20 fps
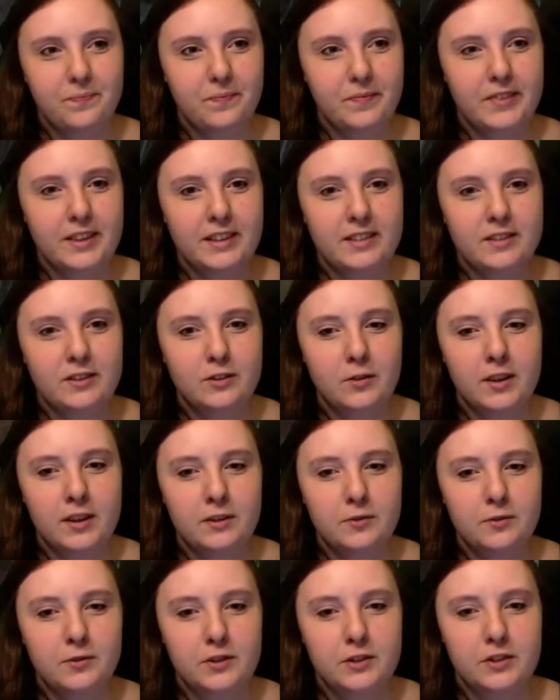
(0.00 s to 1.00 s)
Let's do that
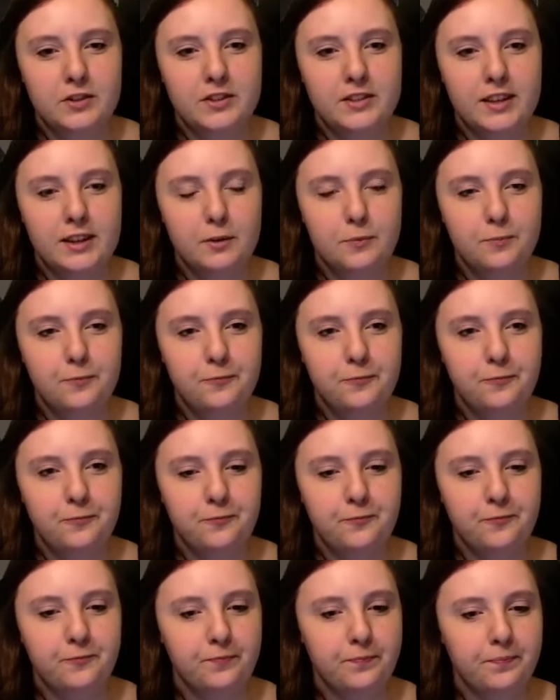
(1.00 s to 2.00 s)
first then.
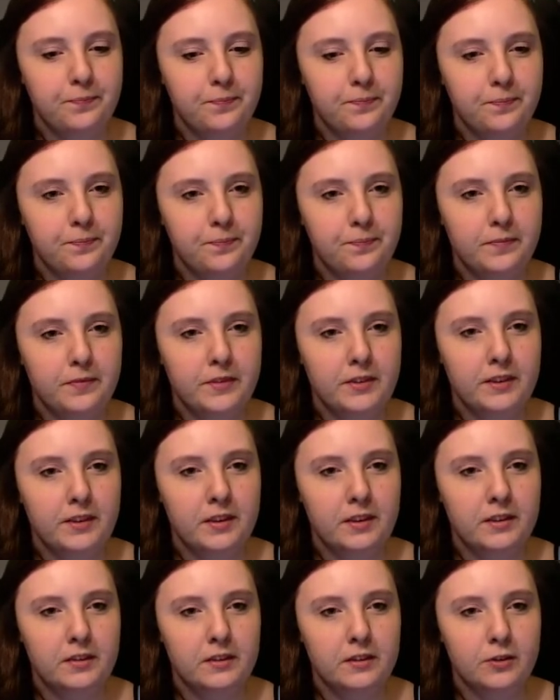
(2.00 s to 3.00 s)

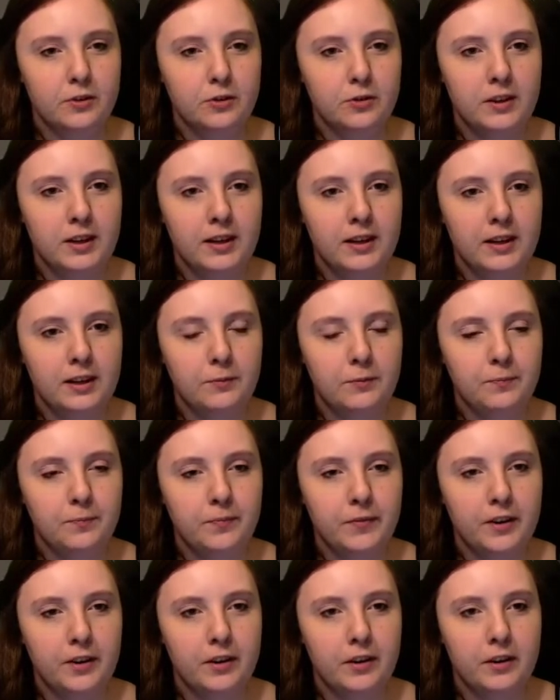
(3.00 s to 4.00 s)
There's not really
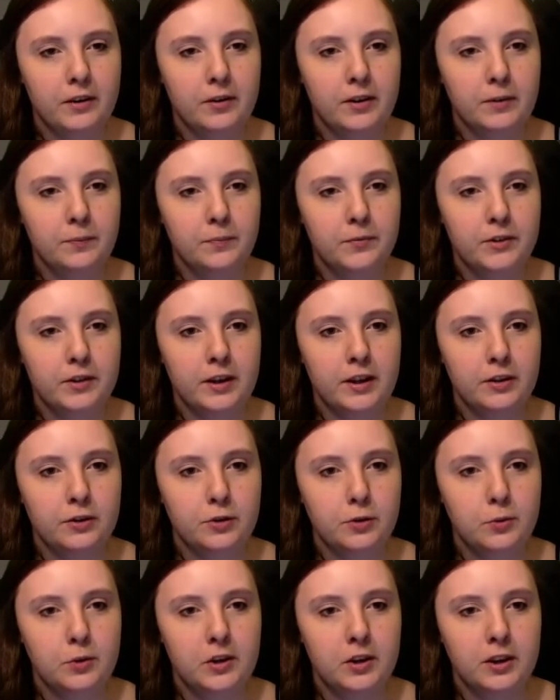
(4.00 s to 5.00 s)
a hurry to get
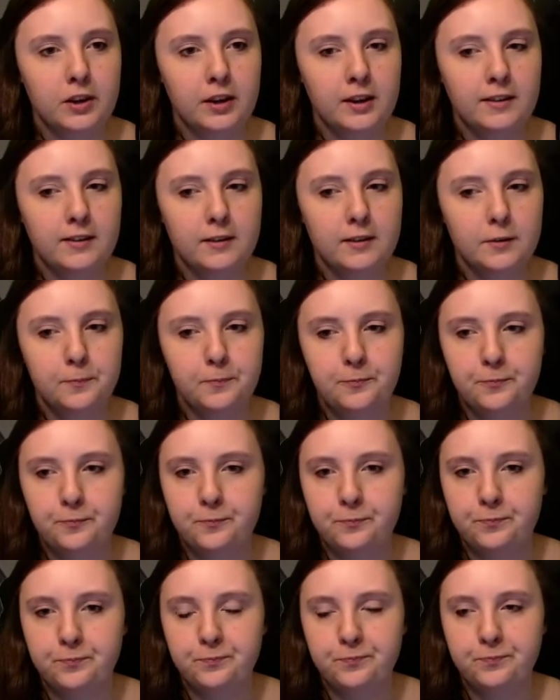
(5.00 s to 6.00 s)
to work yet.
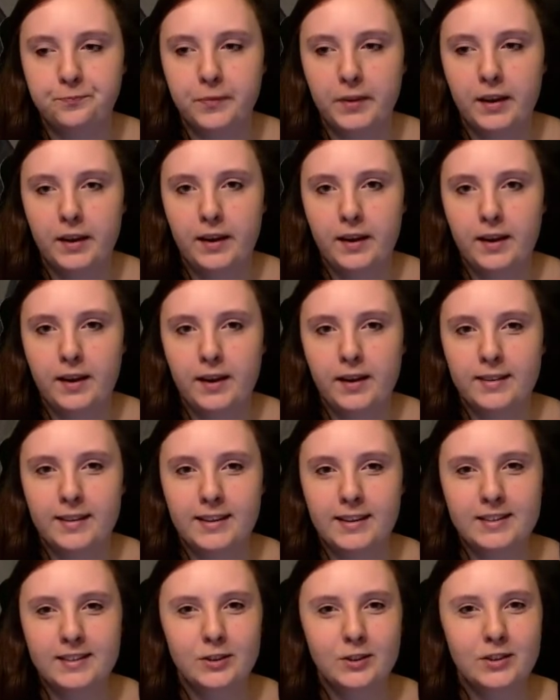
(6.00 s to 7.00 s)

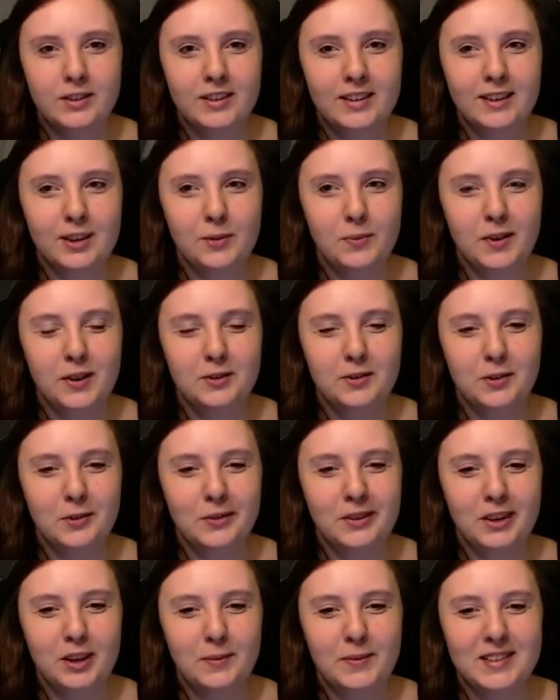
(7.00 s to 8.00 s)
That's the good thing about
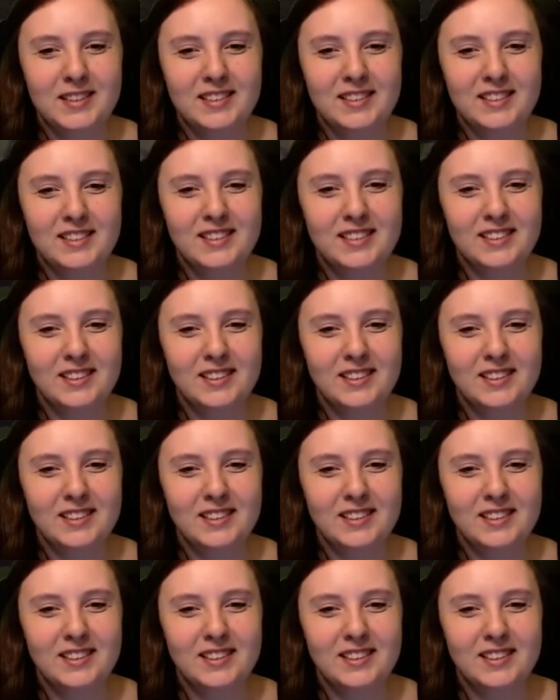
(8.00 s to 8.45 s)
owning a business.